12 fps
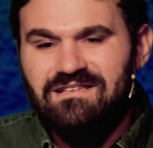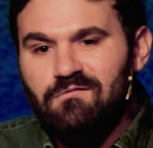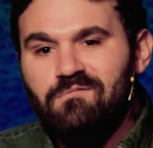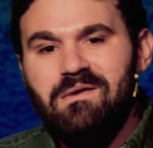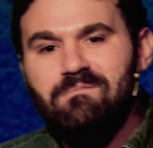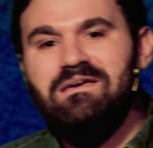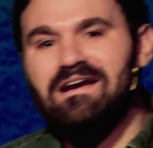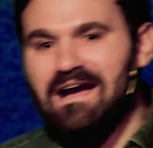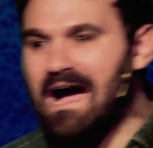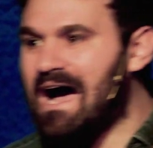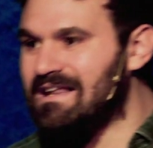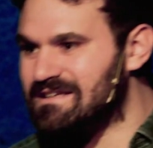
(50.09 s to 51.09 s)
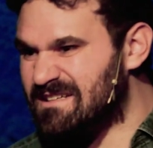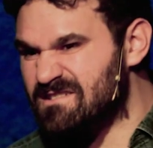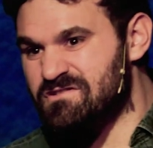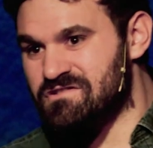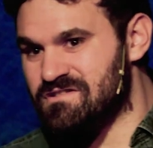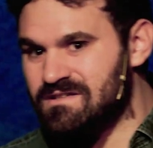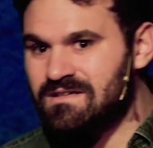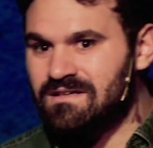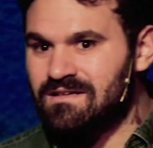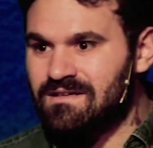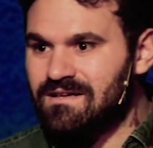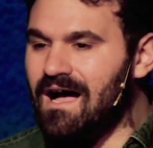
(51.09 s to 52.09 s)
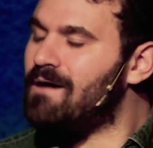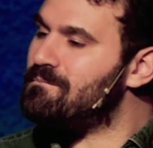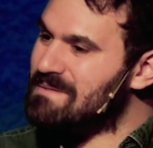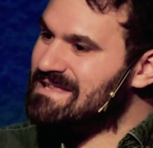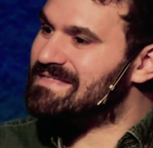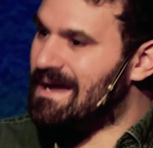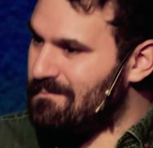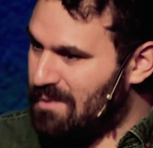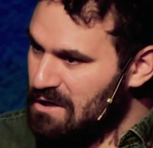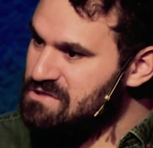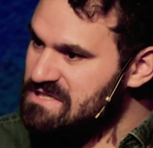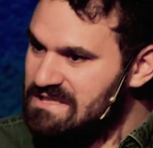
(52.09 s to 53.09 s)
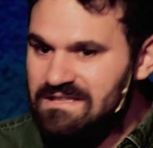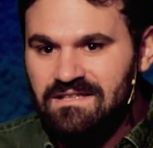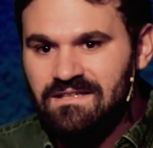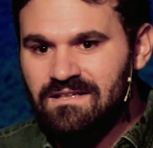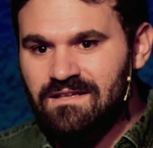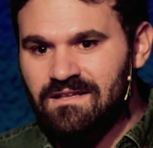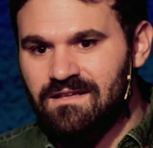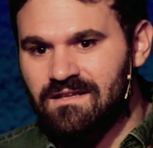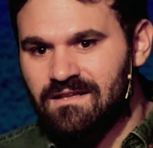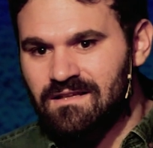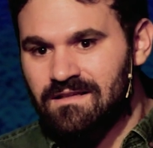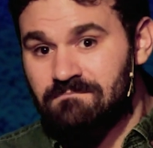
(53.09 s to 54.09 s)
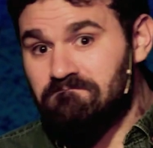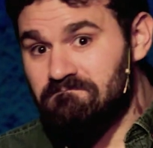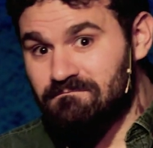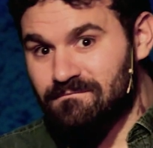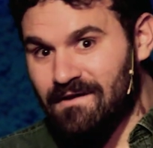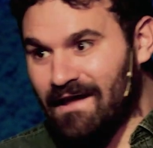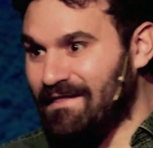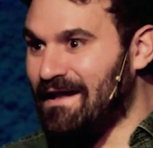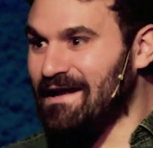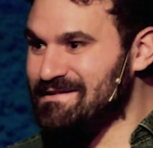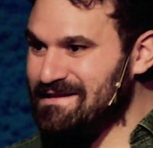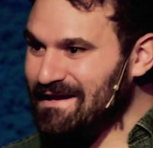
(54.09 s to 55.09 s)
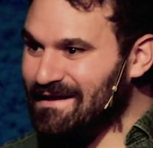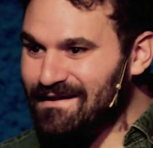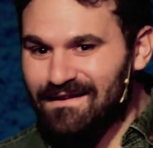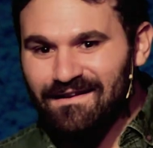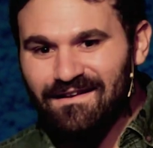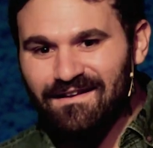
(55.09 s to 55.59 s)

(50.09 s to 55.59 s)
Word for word: I was like, well, maybe in college, I'll meet that person. And then I did.